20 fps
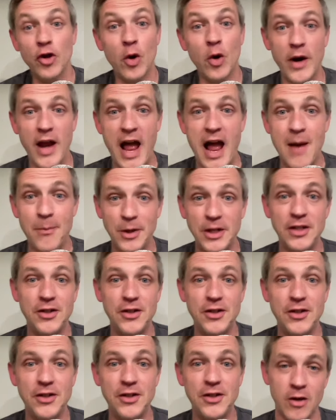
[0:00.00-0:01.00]
know what happened in
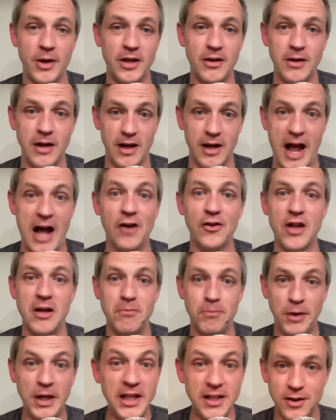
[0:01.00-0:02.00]
Durham and, and how they
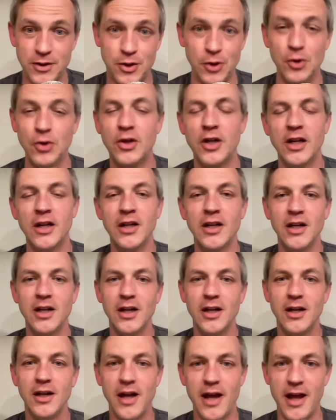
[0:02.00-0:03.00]
beat Duke
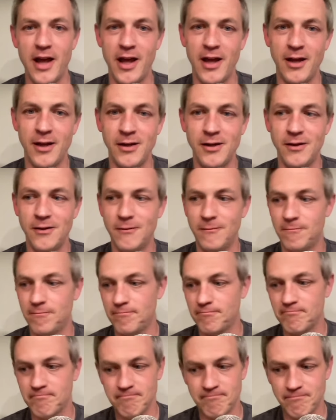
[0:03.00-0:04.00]
and
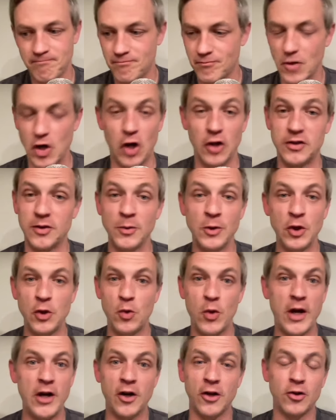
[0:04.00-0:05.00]
ultimately
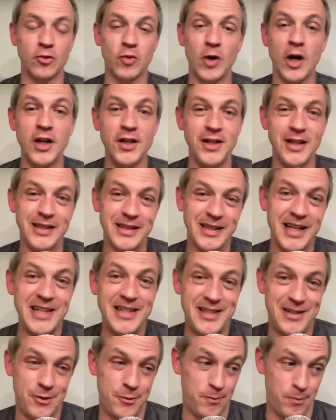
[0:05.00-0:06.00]
went on a run that
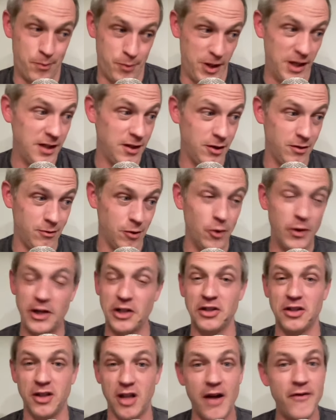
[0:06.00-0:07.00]
led to Pitt going
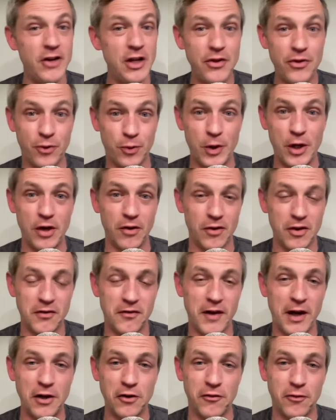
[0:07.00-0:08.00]
eleven and three over the
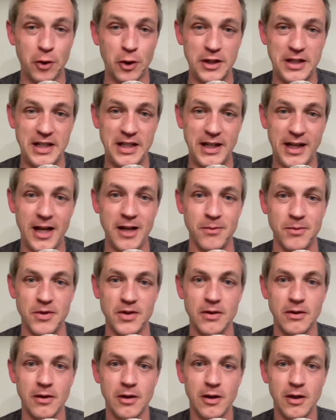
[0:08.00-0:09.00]
final fourteen games.